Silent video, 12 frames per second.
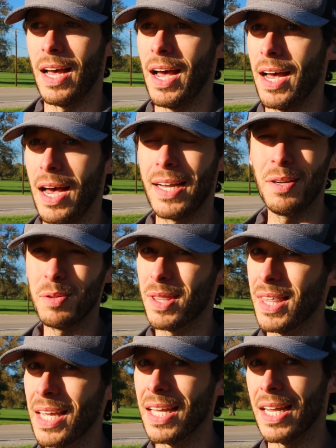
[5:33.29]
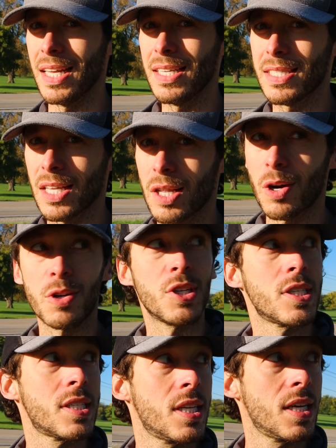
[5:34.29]
Uh, I don't think it is the
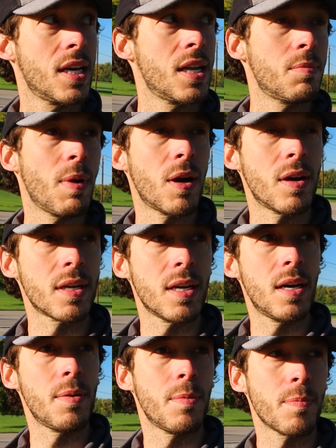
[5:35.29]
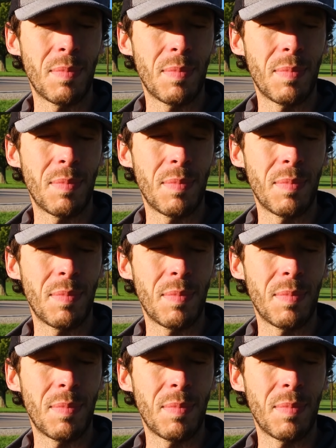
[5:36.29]
largest in America.